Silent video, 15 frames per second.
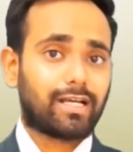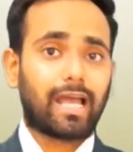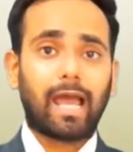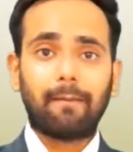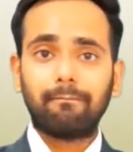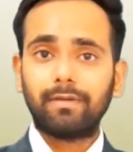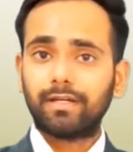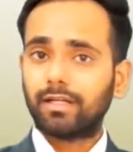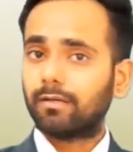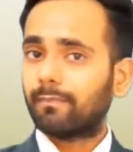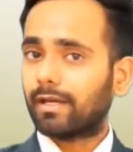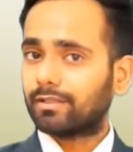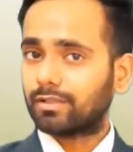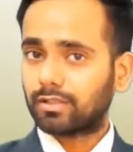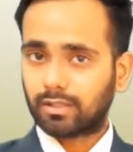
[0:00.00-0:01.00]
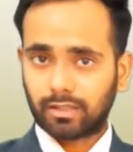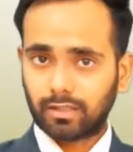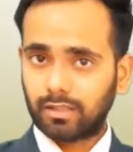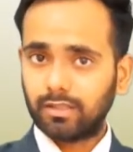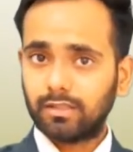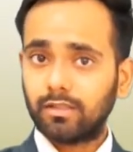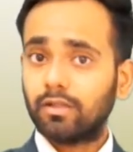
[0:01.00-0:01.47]
Ammeter measure
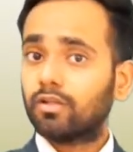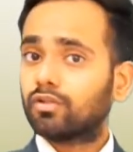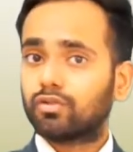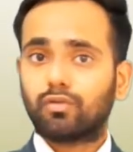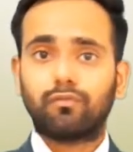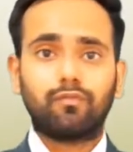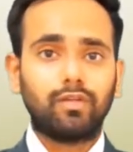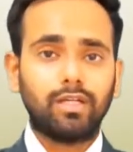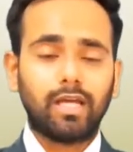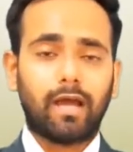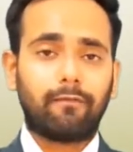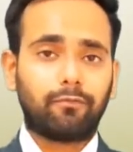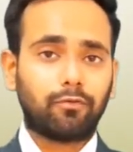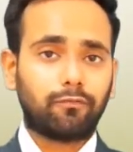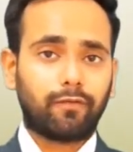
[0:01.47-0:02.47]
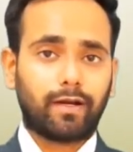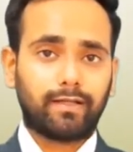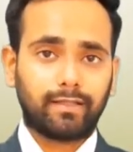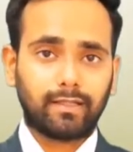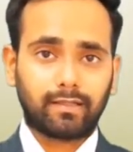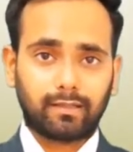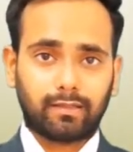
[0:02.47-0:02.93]
current, so we have to find
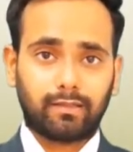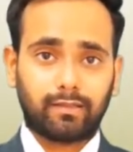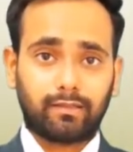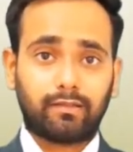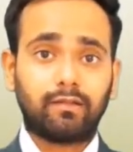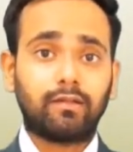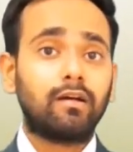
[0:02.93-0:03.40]
the current.